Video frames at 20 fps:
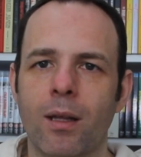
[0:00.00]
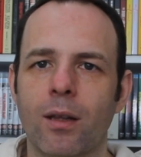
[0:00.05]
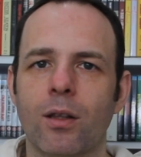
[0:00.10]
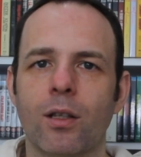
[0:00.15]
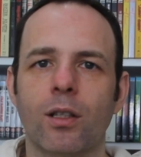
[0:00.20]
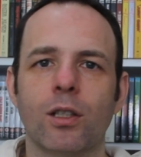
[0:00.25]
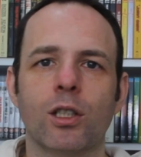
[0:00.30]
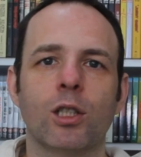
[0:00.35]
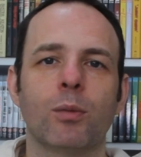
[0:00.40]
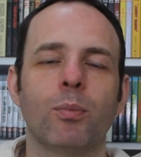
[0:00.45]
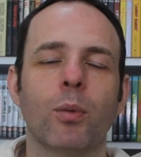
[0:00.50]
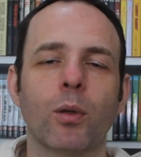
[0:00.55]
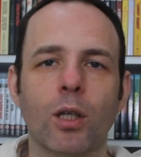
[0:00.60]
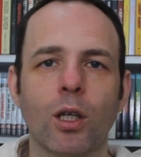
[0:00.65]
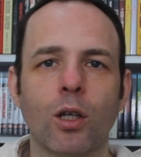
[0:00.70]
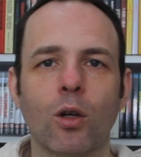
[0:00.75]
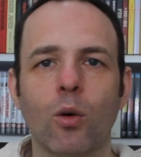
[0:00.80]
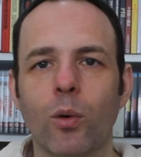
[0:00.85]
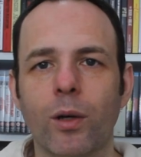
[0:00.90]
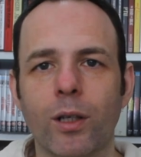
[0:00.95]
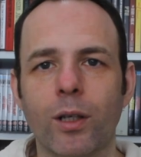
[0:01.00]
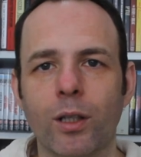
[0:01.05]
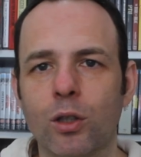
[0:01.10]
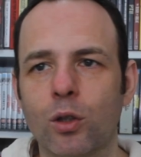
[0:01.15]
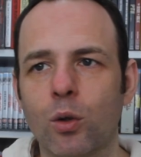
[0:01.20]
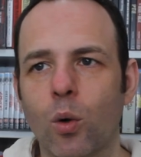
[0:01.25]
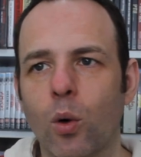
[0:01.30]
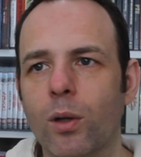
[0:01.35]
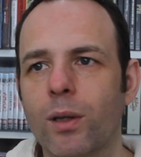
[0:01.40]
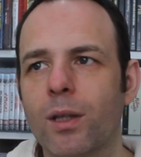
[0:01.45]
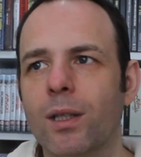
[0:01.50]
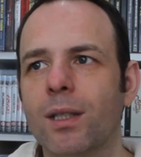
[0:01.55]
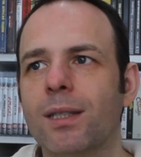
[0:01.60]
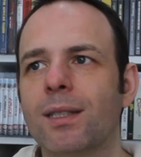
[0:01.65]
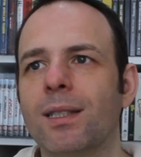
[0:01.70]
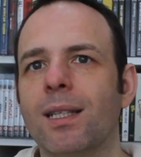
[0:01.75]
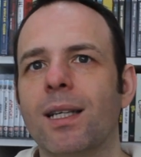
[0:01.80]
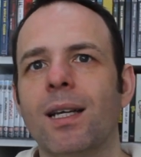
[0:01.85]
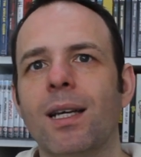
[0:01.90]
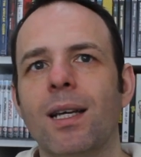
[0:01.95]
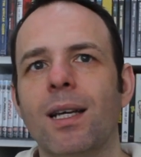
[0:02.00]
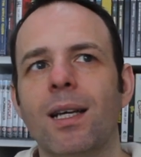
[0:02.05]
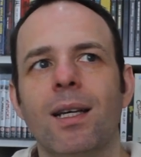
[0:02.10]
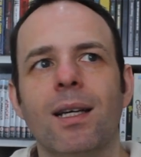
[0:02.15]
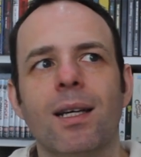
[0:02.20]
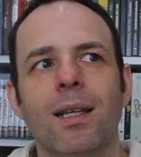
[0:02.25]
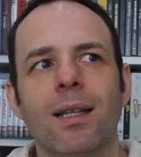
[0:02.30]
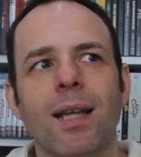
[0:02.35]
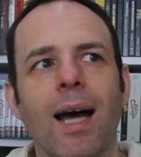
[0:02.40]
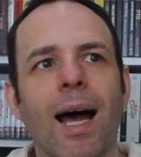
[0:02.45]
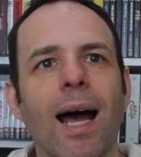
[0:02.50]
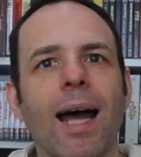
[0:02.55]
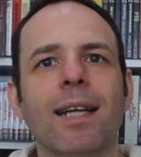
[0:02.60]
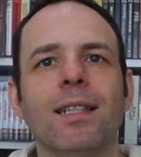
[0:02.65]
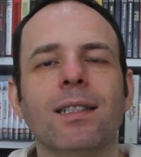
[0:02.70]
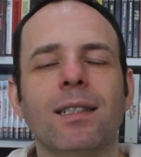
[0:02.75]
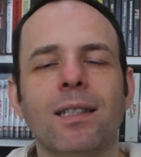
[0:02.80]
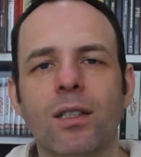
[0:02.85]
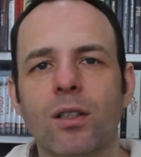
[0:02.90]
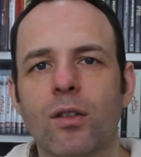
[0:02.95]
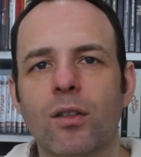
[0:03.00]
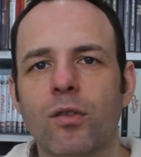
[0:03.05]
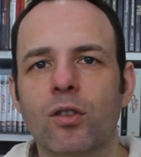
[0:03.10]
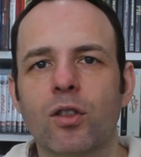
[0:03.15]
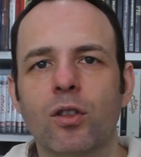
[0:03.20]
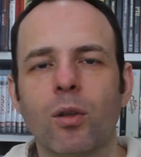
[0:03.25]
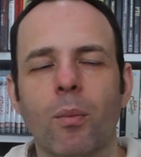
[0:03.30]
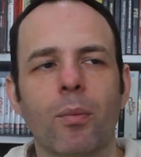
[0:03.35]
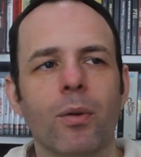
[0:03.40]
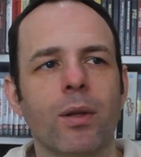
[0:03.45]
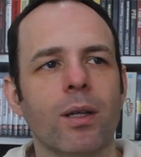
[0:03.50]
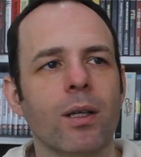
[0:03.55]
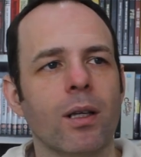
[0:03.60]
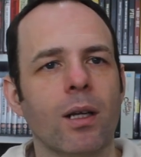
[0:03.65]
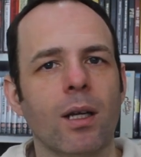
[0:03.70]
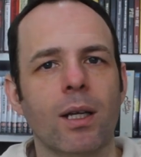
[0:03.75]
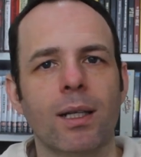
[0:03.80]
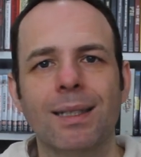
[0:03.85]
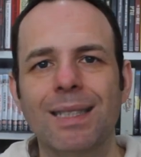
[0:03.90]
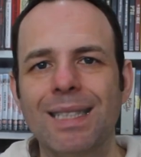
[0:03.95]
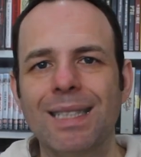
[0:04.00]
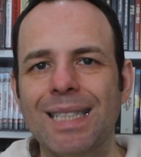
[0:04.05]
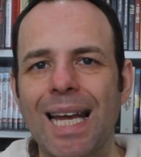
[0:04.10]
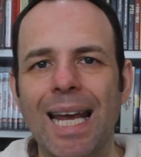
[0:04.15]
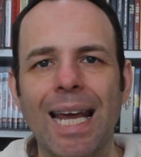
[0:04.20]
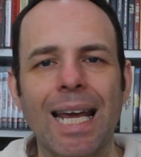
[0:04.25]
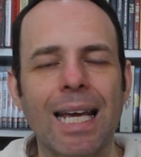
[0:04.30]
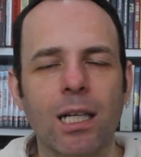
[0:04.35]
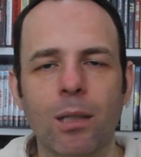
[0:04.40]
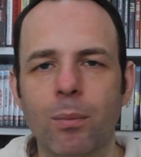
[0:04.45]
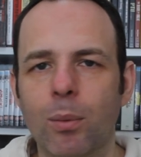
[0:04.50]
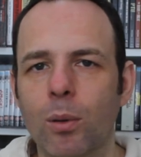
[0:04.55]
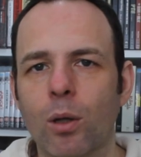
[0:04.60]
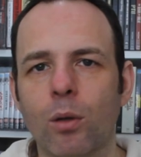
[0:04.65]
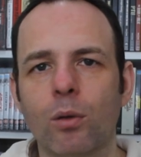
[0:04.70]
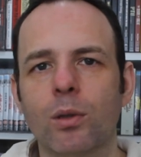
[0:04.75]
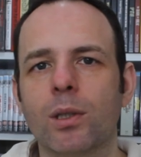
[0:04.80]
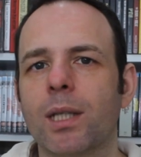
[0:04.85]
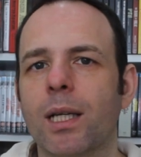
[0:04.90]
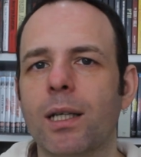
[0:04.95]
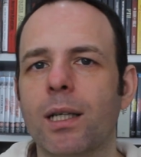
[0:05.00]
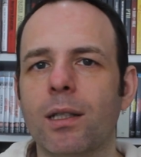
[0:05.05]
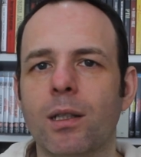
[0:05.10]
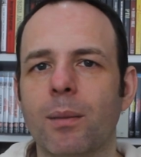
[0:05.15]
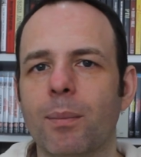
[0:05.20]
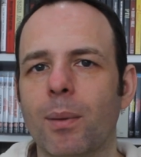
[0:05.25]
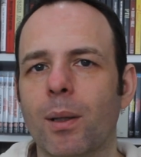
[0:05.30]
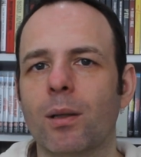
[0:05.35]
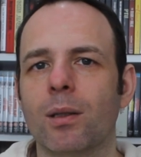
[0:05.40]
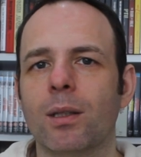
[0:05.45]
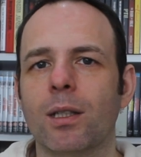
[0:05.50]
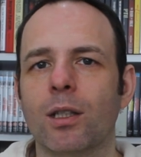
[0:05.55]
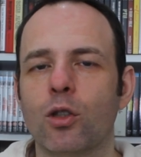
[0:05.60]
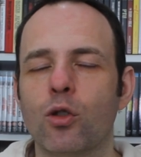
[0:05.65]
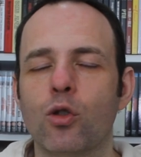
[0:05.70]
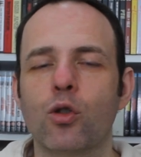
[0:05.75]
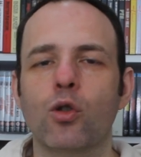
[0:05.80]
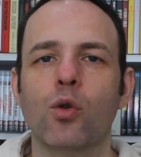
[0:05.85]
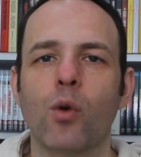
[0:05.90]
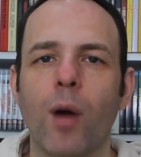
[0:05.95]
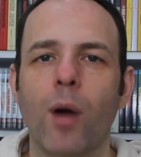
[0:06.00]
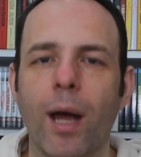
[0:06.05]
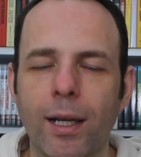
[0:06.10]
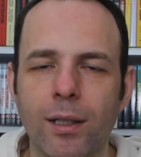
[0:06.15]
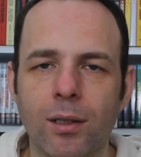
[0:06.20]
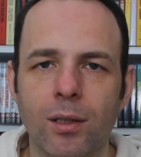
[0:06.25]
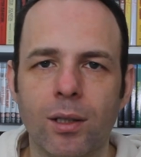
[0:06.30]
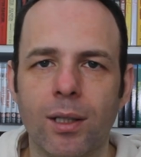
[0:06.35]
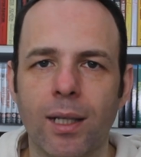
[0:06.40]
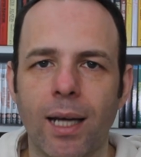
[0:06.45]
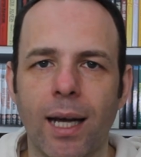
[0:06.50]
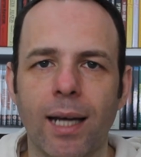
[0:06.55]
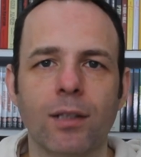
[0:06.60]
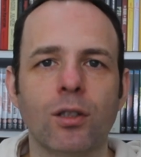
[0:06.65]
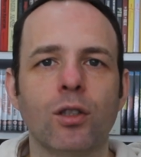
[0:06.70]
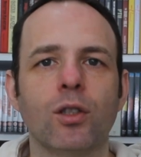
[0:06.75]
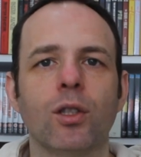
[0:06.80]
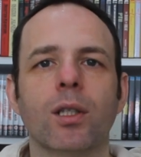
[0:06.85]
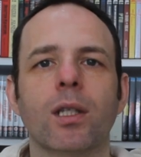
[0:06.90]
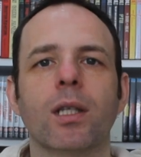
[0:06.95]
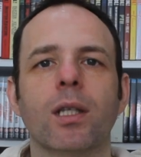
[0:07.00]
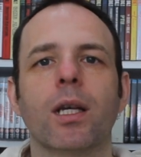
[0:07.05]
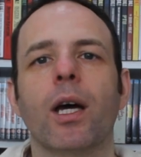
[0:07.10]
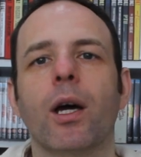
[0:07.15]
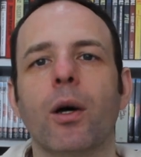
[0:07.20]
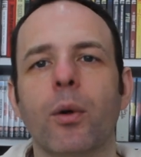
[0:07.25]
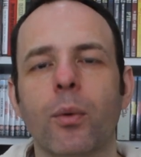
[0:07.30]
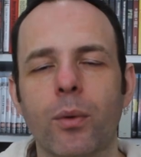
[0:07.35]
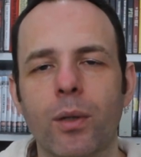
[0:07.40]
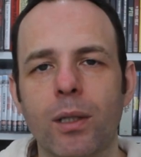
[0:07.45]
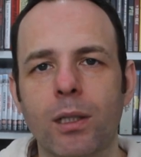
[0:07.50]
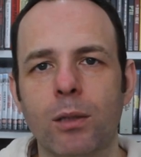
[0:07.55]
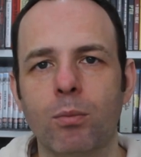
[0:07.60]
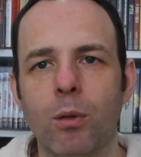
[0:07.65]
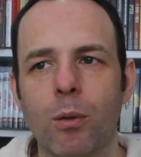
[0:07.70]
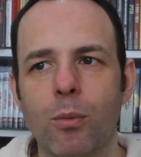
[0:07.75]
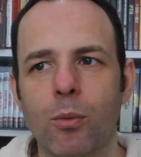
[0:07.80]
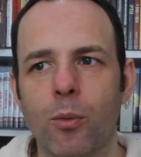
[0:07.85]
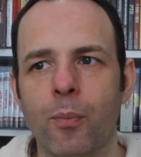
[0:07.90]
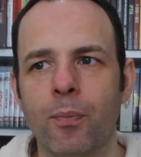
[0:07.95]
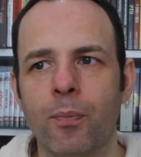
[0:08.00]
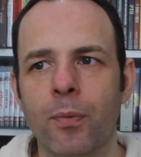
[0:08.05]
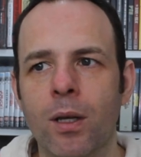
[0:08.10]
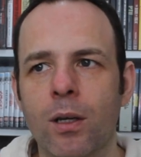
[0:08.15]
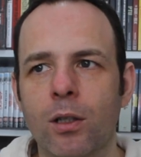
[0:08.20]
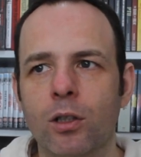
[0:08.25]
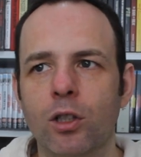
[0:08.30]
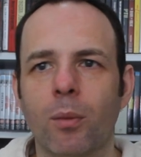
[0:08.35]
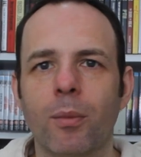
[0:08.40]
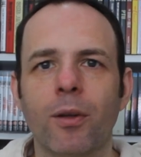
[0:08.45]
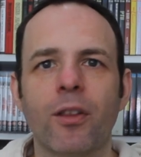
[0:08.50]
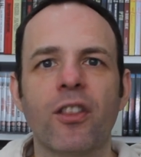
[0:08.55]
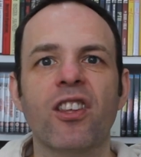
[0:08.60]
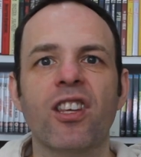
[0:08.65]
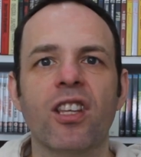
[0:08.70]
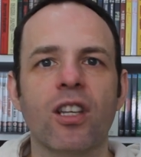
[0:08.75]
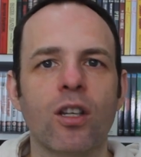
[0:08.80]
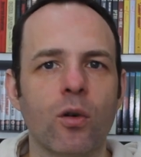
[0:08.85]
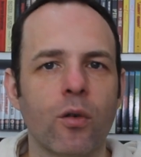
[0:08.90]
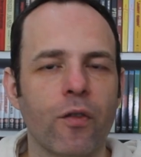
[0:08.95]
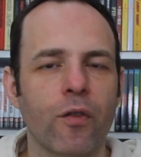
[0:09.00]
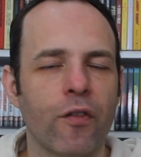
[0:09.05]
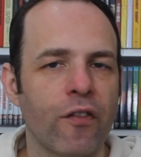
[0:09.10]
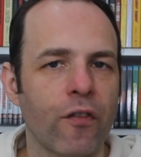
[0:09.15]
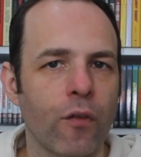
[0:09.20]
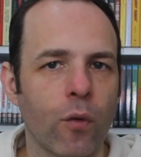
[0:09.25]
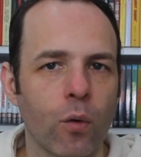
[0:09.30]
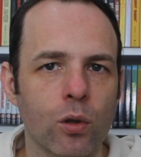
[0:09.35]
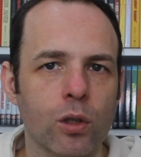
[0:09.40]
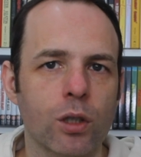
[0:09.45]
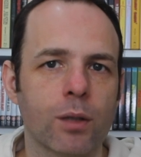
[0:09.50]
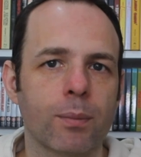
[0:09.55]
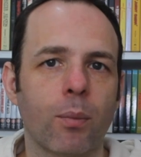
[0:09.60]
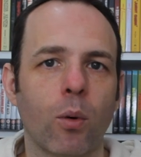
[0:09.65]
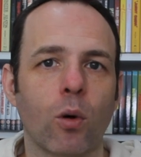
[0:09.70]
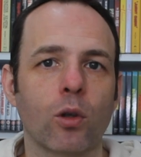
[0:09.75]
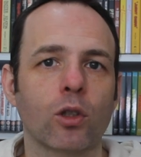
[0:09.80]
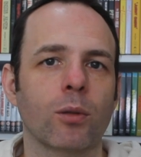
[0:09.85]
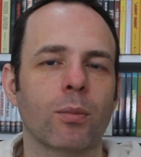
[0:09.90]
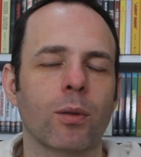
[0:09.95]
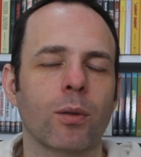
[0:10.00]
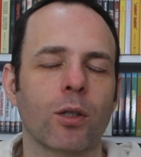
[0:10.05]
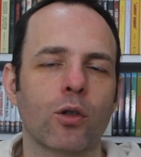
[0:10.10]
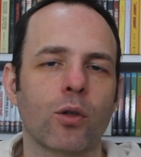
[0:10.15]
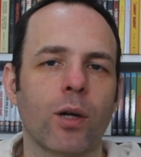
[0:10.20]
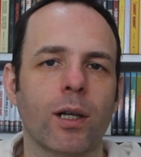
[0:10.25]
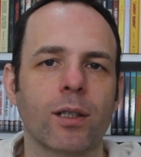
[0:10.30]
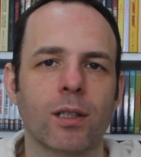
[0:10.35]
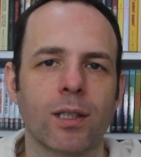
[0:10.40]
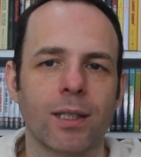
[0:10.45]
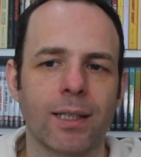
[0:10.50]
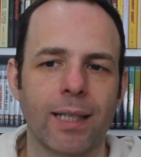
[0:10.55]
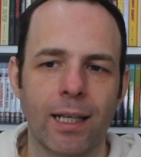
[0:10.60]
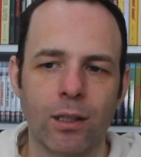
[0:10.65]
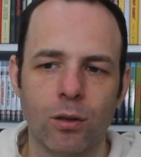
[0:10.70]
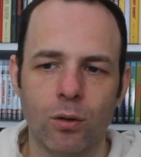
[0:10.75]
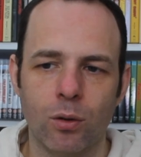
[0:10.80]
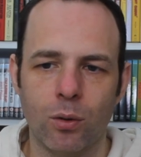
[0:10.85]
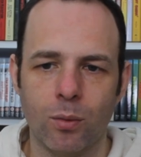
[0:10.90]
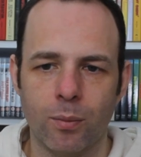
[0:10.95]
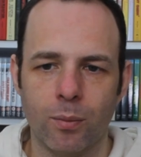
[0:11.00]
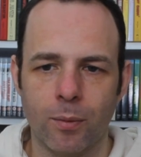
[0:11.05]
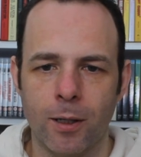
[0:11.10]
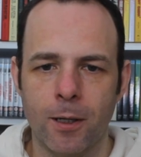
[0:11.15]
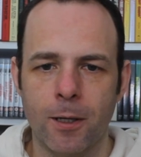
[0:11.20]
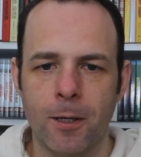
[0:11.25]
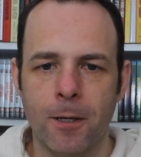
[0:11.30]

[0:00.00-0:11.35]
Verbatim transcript: There is spooky goings on. There is the, the idea of something terrible outside the building trying to get in to kill these people, some ethereal force possibly trying to get to them.